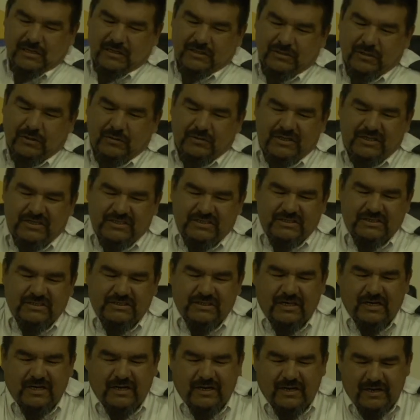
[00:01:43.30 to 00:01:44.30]
so this is
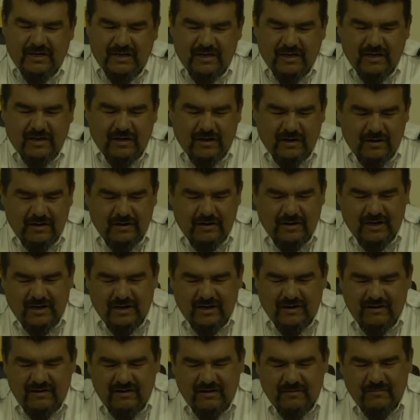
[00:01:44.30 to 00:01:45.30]
uh, our,
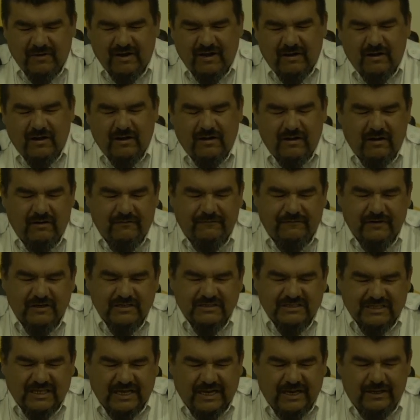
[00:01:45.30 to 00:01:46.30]
uh, my, our, our,
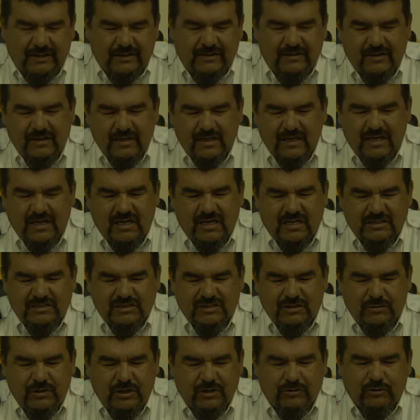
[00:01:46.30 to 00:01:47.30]
first slide as
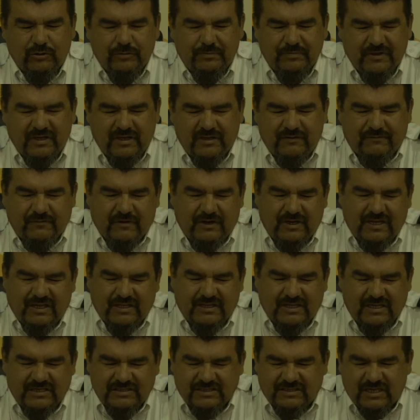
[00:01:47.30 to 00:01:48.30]
the recruitment for the
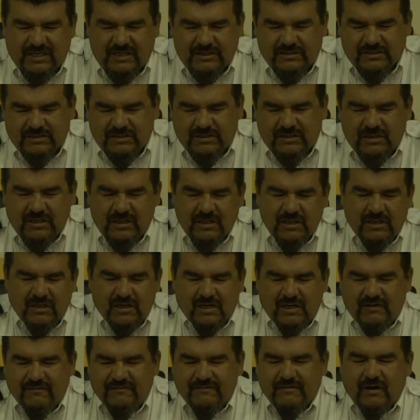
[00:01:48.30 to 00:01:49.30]
attestation
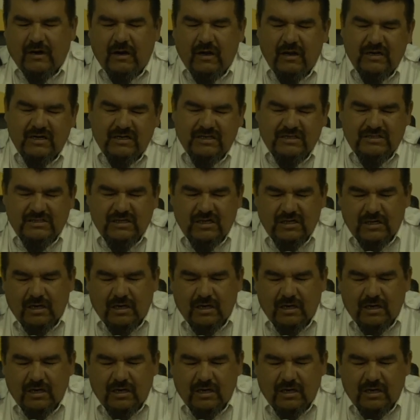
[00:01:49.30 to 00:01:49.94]
of college,